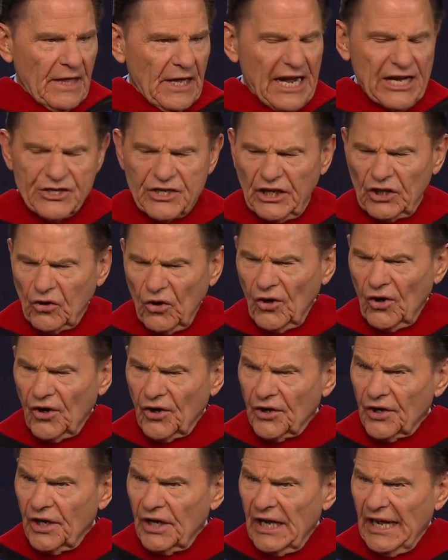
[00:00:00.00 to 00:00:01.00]
said,
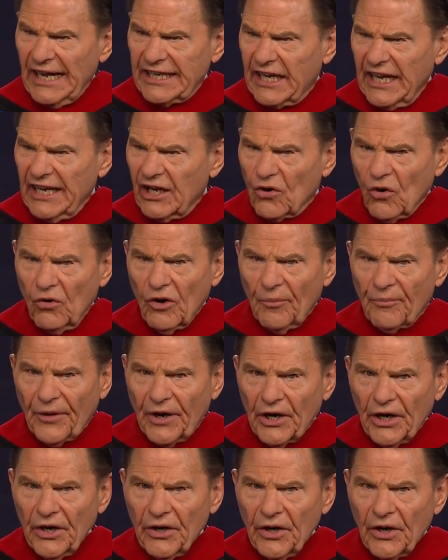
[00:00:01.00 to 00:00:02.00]
Lord, I can't go up
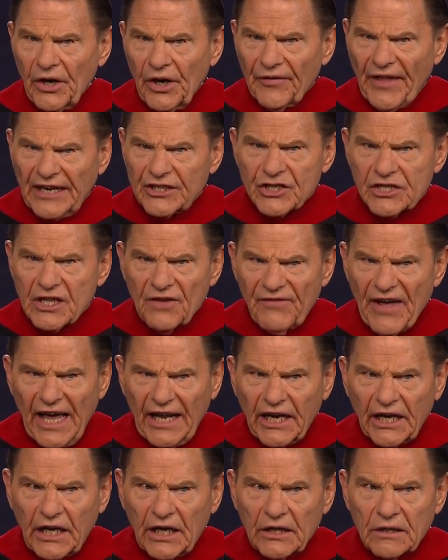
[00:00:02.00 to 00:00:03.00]
there. That's the
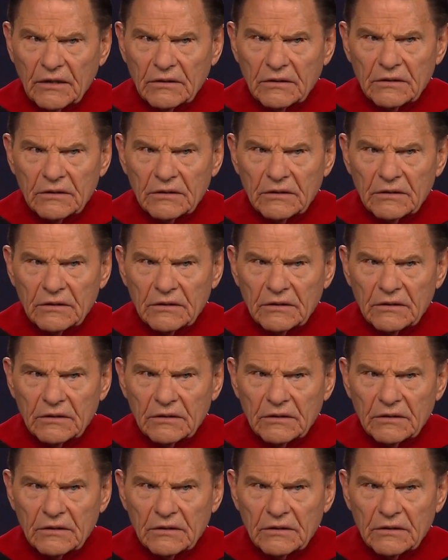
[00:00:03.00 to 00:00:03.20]
Vatican.